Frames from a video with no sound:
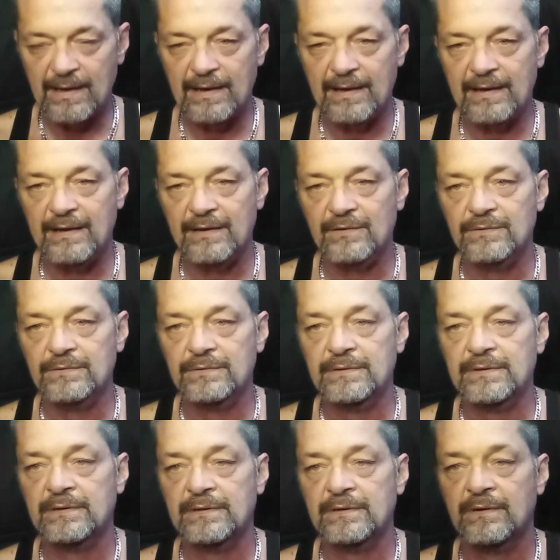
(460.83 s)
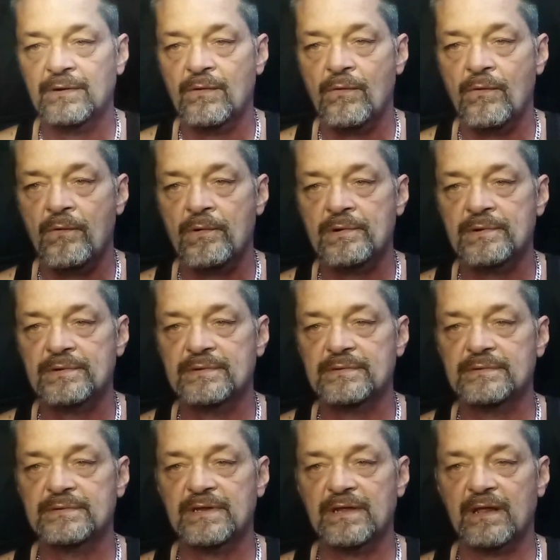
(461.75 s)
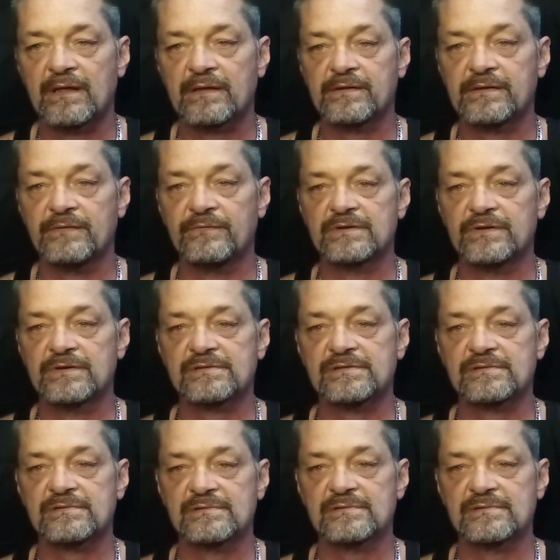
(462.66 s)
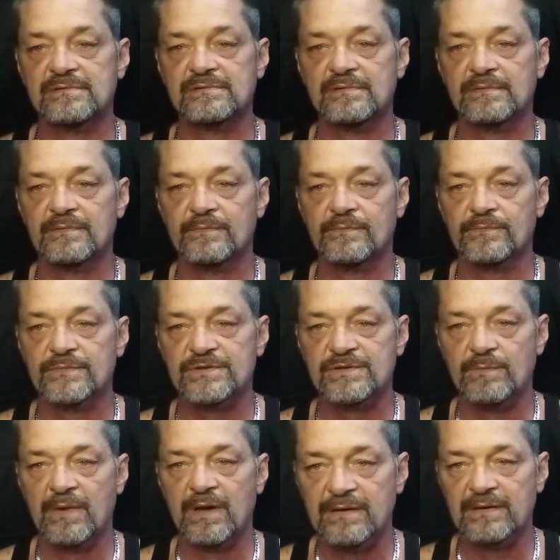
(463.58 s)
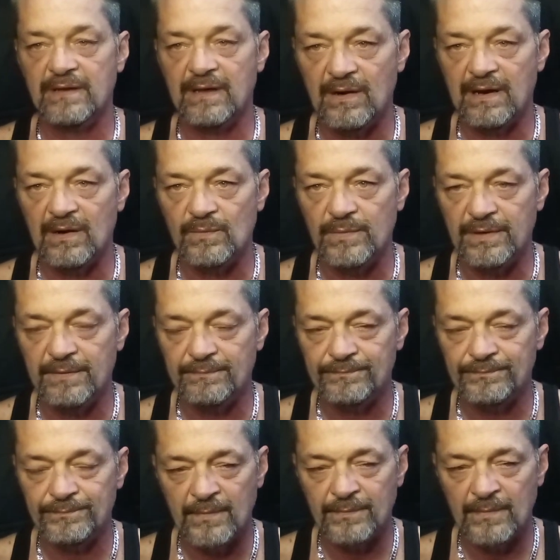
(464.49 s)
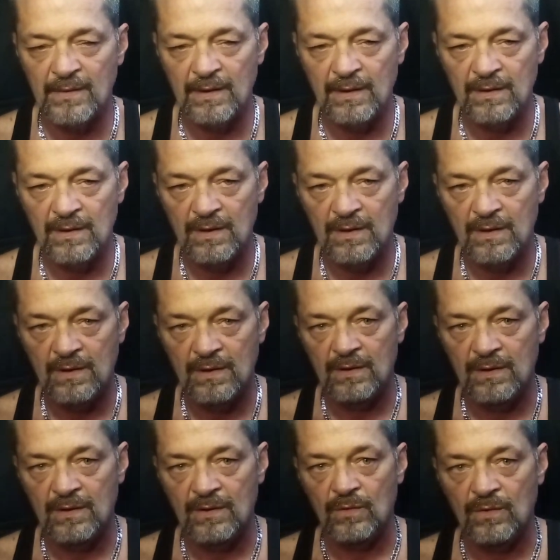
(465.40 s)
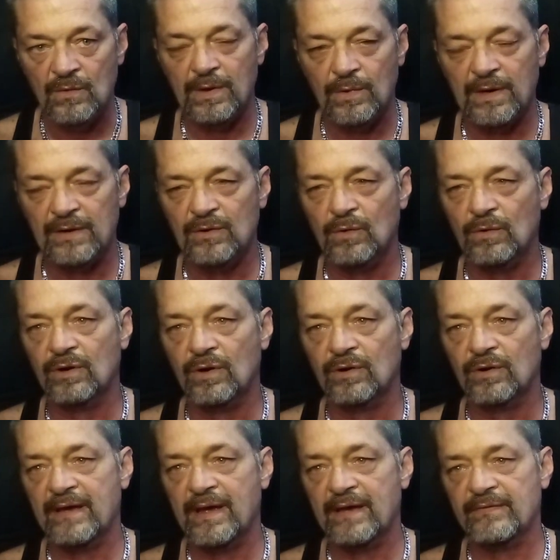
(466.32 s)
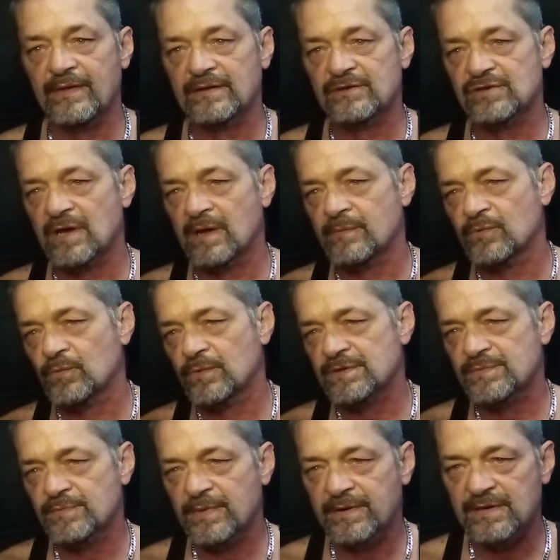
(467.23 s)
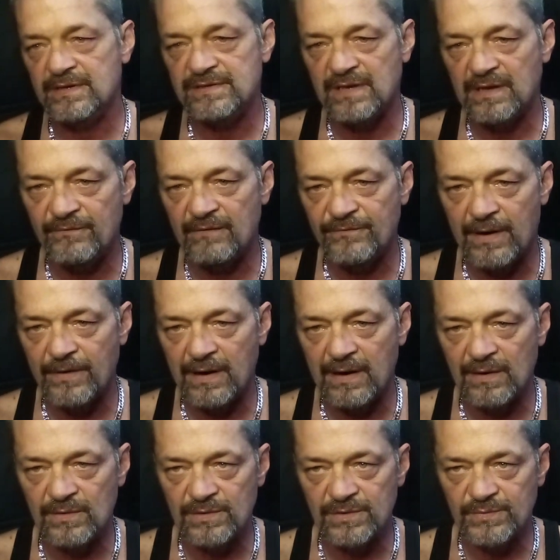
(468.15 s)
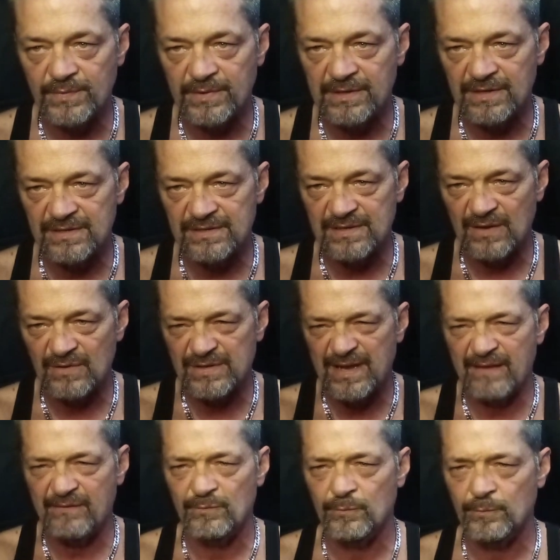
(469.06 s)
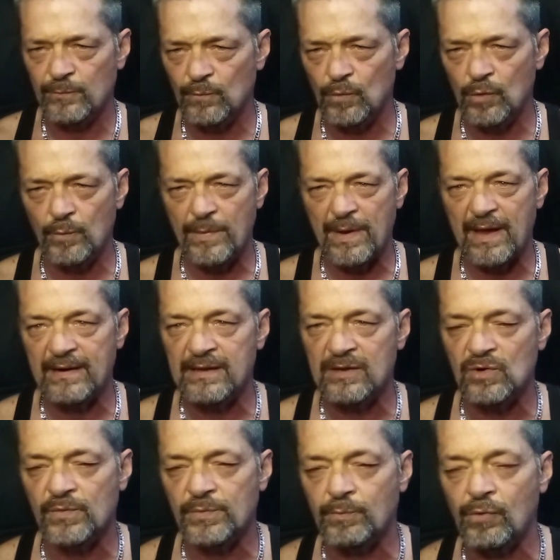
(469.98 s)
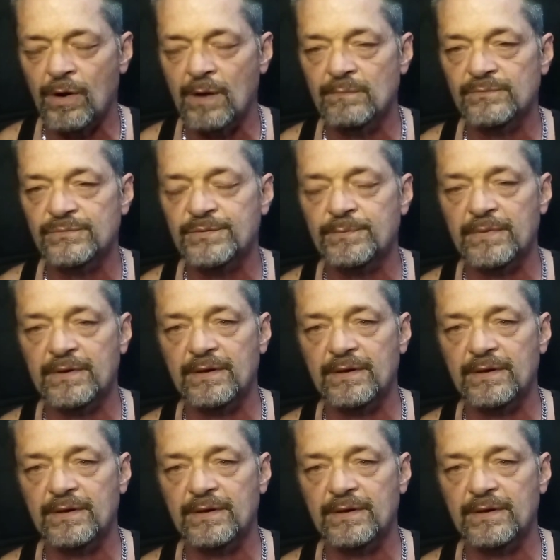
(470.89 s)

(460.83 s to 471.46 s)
How did I convince somebody to hire me? Well, I no longer have that job. It wasn't because I got fired. It was because I was having real bad health problems.